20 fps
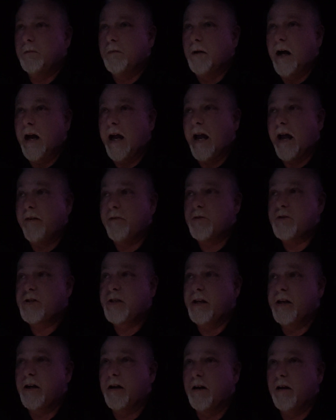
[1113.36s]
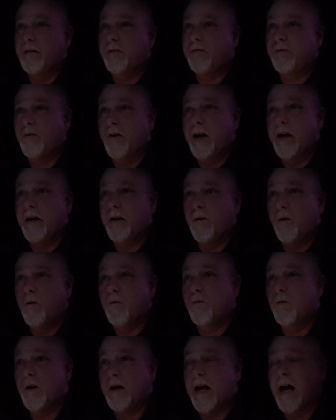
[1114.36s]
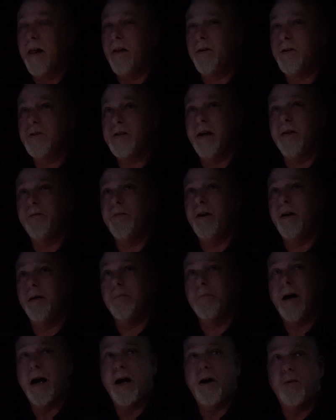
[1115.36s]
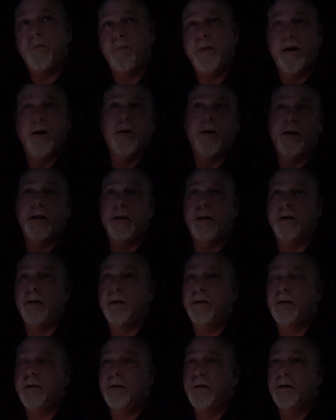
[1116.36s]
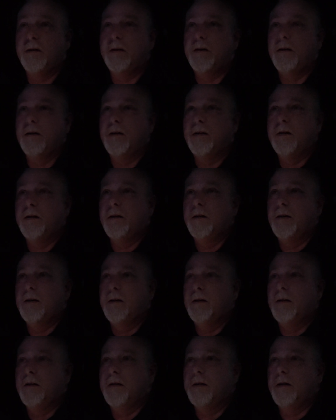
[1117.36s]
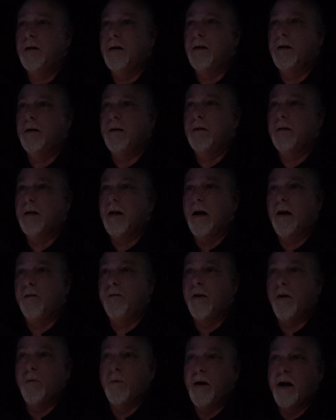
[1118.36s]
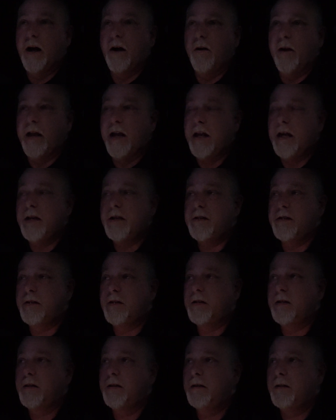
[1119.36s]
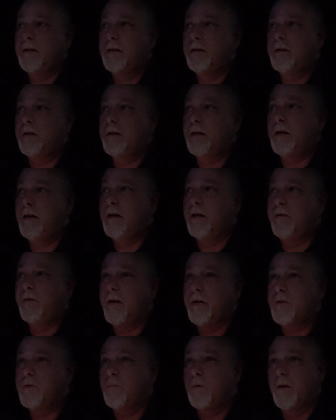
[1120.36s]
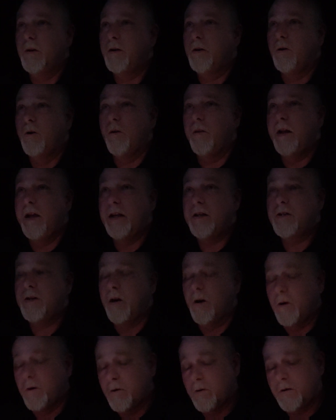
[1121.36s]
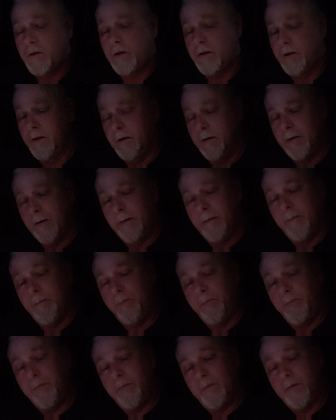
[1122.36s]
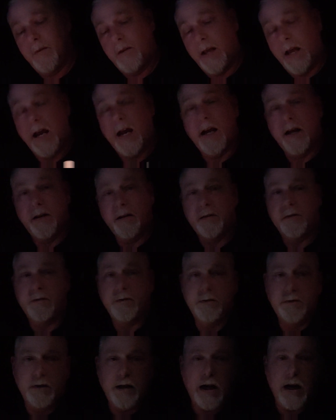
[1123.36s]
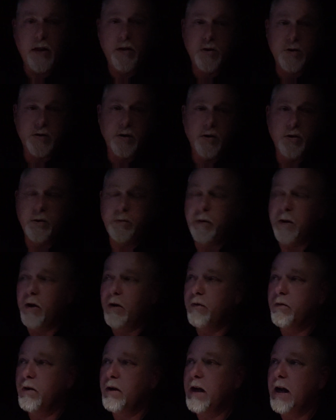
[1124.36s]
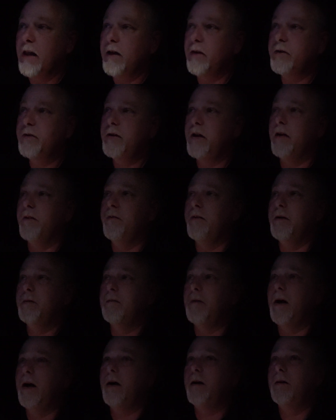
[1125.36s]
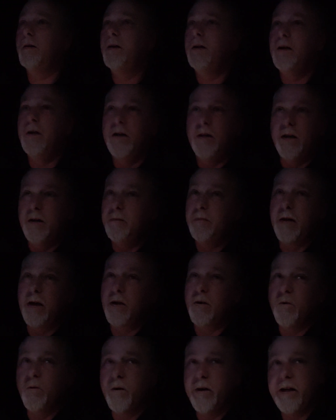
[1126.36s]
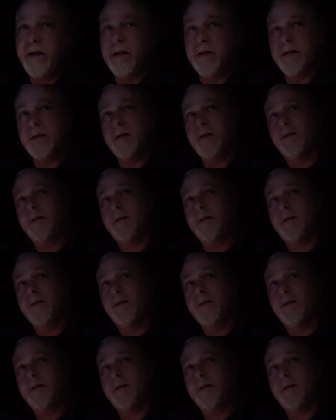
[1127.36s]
I haven't seen enough freight over $1.70 a mile, period. Now if I went out east, if I was willing to go to the East Coast, yeah, a lot of those loads pay over $1.70 a mile. I'm not going east.